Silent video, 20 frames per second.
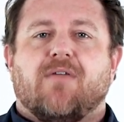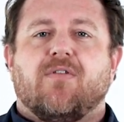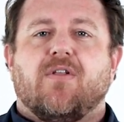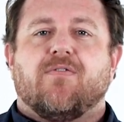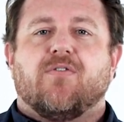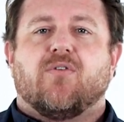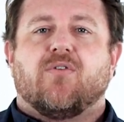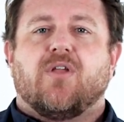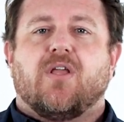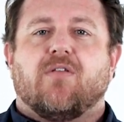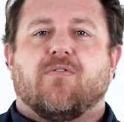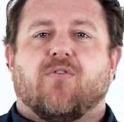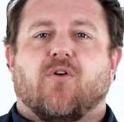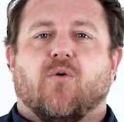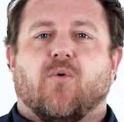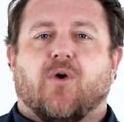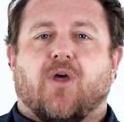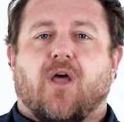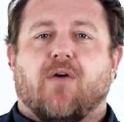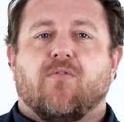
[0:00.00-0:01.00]
Even if your need for
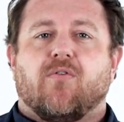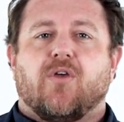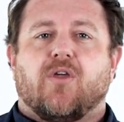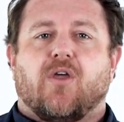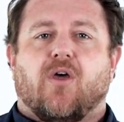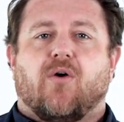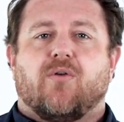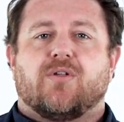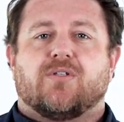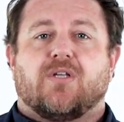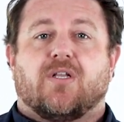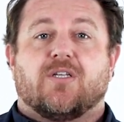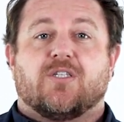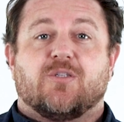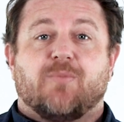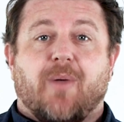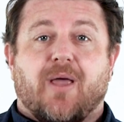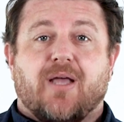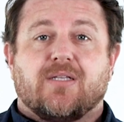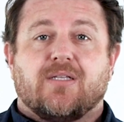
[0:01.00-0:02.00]
a recovery cone is
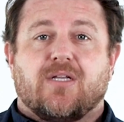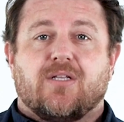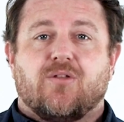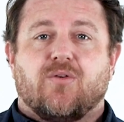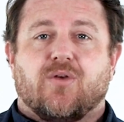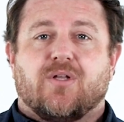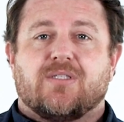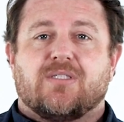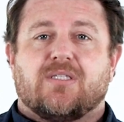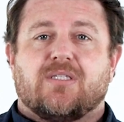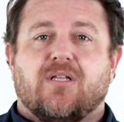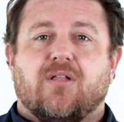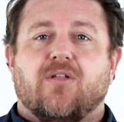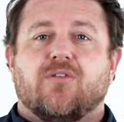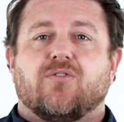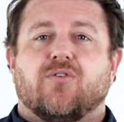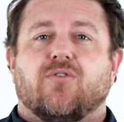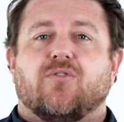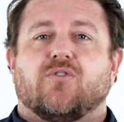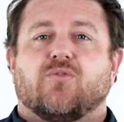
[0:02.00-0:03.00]
unexpected, you can still
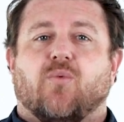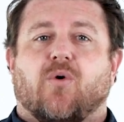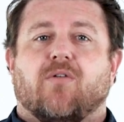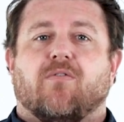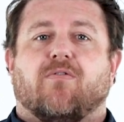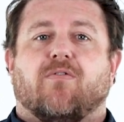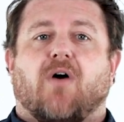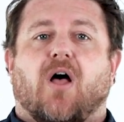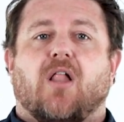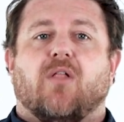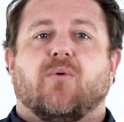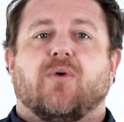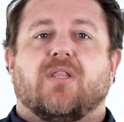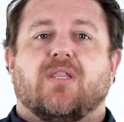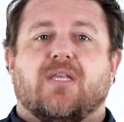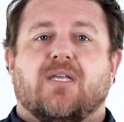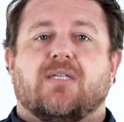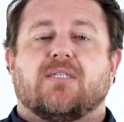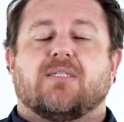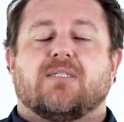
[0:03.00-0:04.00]
introduce one
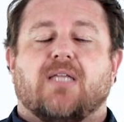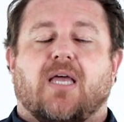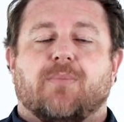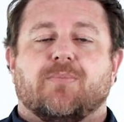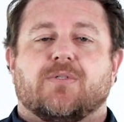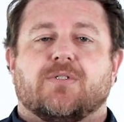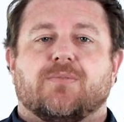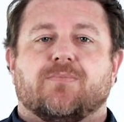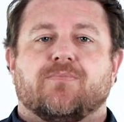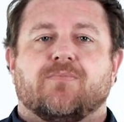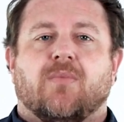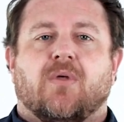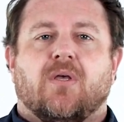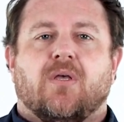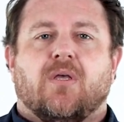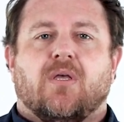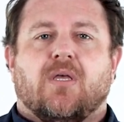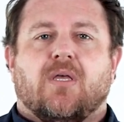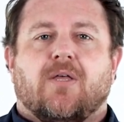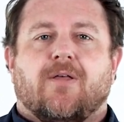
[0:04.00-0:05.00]
following these steps.
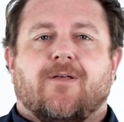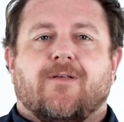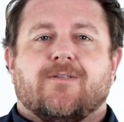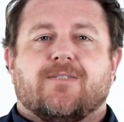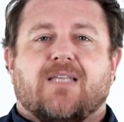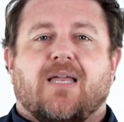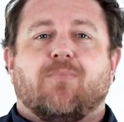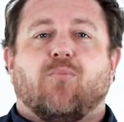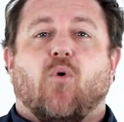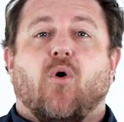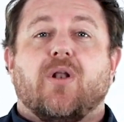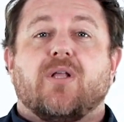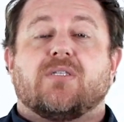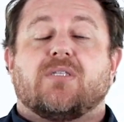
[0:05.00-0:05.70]
Step